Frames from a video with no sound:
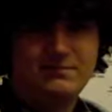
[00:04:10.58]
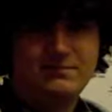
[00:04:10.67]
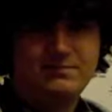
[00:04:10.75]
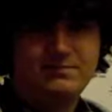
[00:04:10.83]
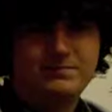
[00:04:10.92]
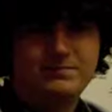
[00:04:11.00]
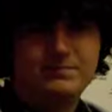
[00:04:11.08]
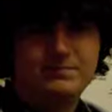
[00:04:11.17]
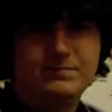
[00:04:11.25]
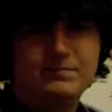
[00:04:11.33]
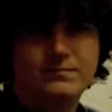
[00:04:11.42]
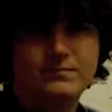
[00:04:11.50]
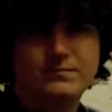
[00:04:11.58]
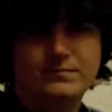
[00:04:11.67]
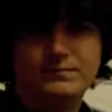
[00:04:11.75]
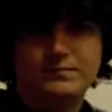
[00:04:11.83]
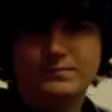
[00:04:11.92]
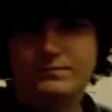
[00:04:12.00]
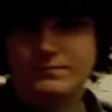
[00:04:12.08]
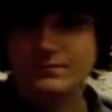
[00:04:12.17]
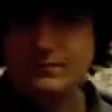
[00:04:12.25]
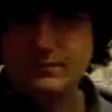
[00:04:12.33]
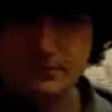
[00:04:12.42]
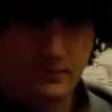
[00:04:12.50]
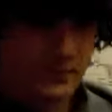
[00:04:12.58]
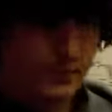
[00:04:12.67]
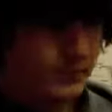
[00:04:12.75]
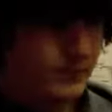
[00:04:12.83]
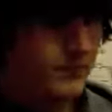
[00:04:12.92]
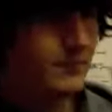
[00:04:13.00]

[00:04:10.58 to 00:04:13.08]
Nothing is said.